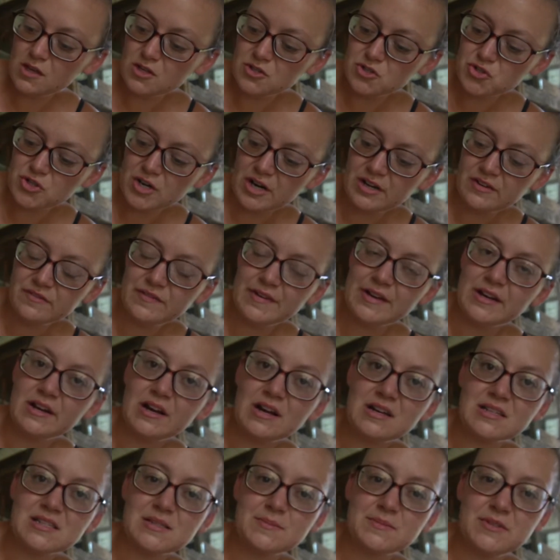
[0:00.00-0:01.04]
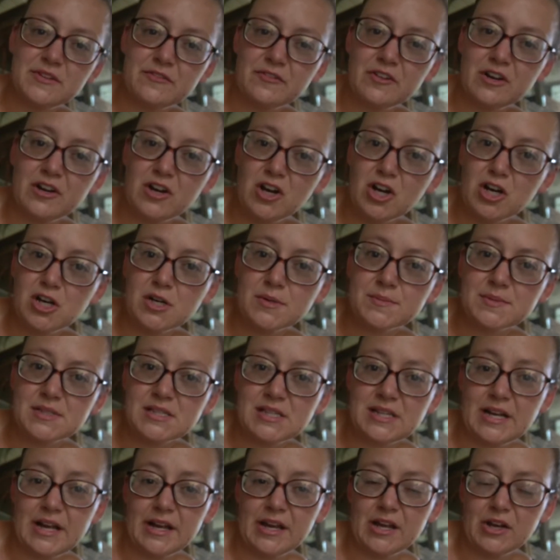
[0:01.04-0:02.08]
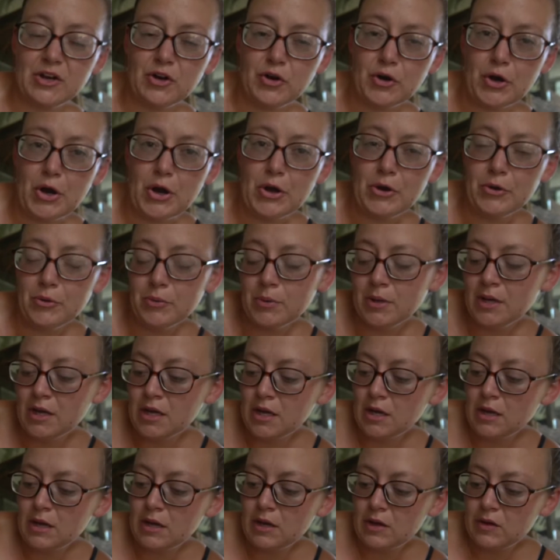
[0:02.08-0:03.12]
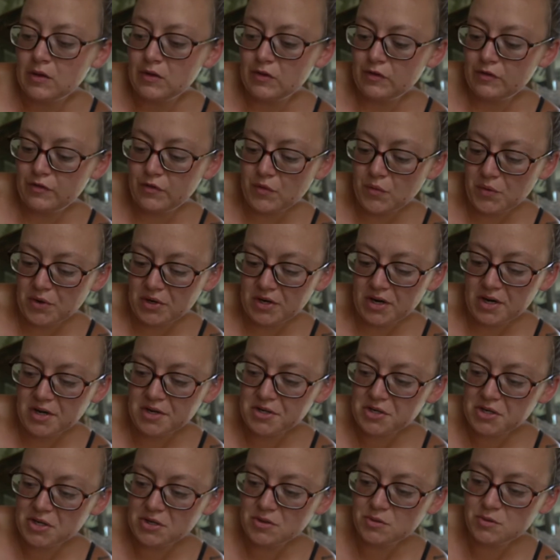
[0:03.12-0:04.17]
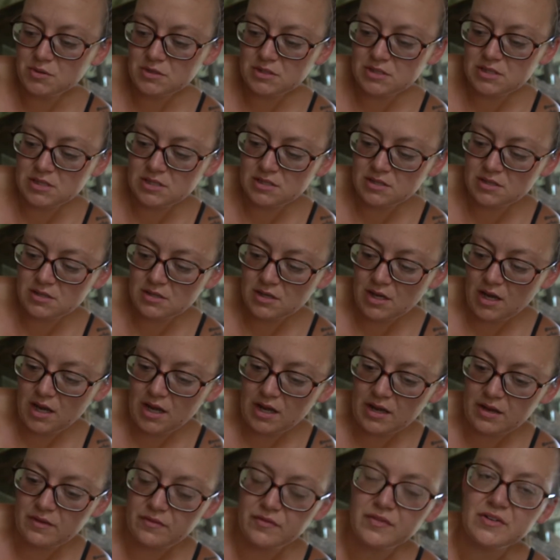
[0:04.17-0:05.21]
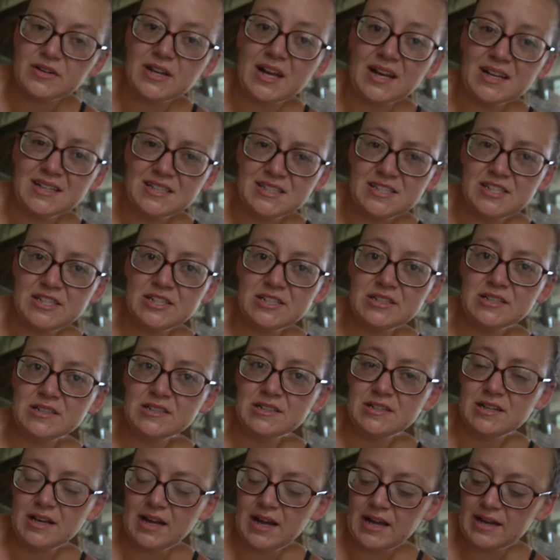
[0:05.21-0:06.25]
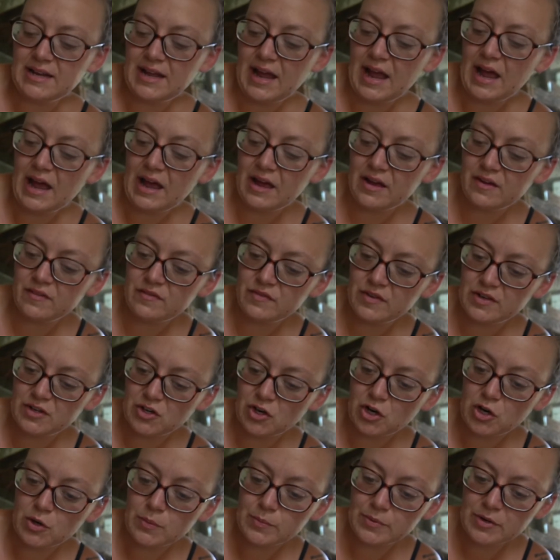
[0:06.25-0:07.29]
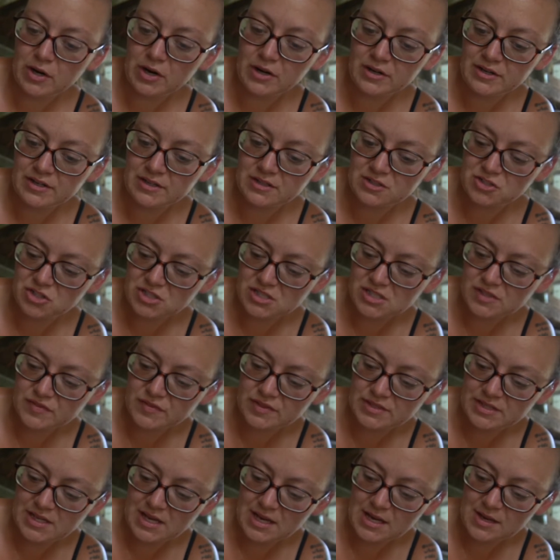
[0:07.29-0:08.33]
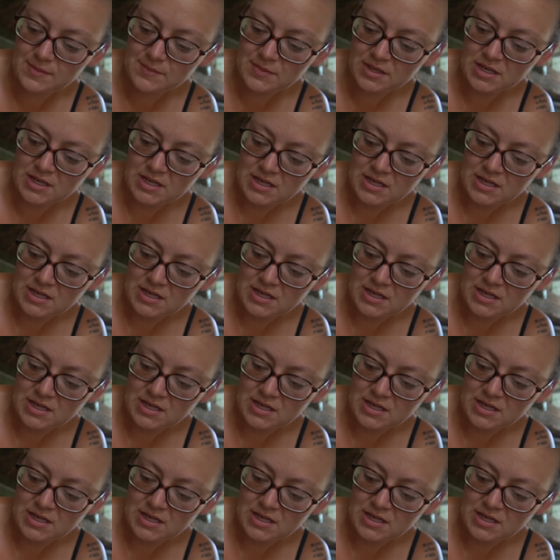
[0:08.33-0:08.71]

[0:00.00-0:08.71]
try and figure out some different herbs that I can grow for our goats for next year and have an herb garden just for them